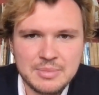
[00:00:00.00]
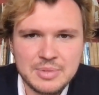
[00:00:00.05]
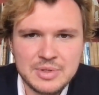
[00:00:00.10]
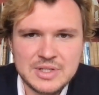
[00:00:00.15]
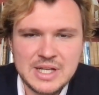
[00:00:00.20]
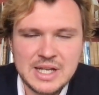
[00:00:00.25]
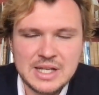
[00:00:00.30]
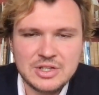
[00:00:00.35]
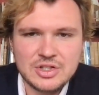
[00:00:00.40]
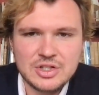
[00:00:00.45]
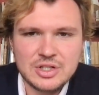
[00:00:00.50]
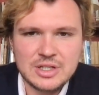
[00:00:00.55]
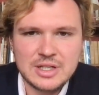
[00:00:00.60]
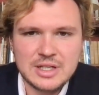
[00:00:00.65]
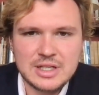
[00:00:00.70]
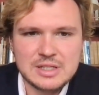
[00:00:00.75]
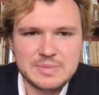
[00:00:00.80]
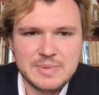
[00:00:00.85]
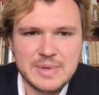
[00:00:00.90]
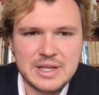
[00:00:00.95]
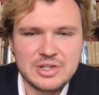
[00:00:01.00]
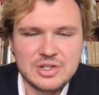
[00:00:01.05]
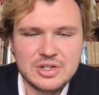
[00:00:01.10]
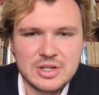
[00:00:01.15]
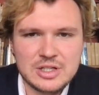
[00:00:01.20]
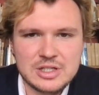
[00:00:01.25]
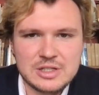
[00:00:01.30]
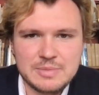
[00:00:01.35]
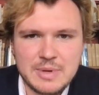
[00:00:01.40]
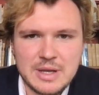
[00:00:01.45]
potentially,
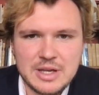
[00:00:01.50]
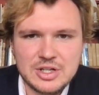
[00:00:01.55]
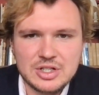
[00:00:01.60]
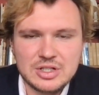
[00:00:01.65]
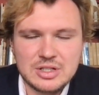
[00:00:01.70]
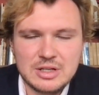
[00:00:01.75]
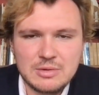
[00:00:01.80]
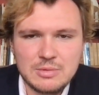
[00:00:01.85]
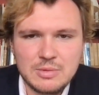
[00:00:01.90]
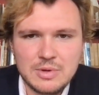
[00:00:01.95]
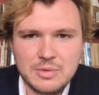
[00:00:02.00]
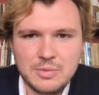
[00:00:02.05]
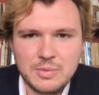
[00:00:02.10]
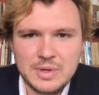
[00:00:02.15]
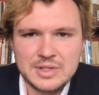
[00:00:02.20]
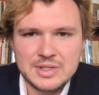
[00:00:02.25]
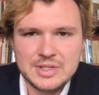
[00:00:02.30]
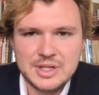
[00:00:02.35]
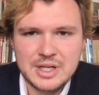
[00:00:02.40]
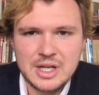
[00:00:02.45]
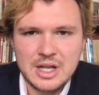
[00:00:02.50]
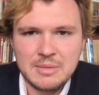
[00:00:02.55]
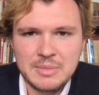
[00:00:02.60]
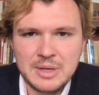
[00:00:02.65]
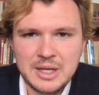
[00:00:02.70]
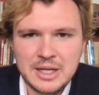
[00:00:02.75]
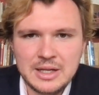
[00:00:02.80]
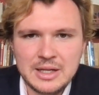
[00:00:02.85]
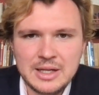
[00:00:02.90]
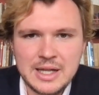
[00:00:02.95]
especially with winter
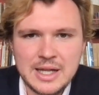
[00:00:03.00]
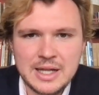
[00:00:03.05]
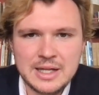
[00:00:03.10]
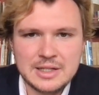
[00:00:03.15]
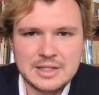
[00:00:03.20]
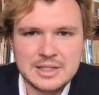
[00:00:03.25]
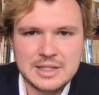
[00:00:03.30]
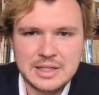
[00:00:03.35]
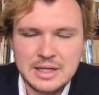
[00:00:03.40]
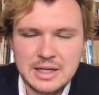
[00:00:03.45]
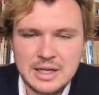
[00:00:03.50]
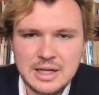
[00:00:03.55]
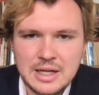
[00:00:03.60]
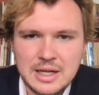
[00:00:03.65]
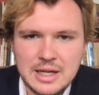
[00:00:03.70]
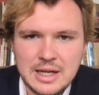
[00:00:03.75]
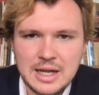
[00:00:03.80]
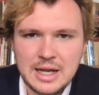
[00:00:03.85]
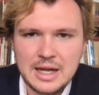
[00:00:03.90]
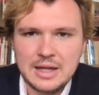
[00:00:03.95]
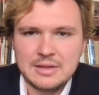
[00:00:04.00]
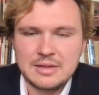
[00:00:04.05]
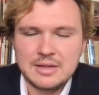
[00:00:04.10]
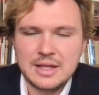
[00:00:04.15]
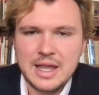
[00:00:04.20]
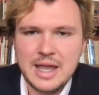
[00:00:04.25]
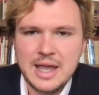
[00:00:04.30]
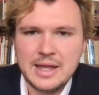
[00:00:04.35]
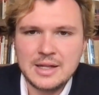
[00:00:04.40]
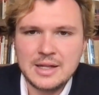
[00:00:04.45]
coming, and the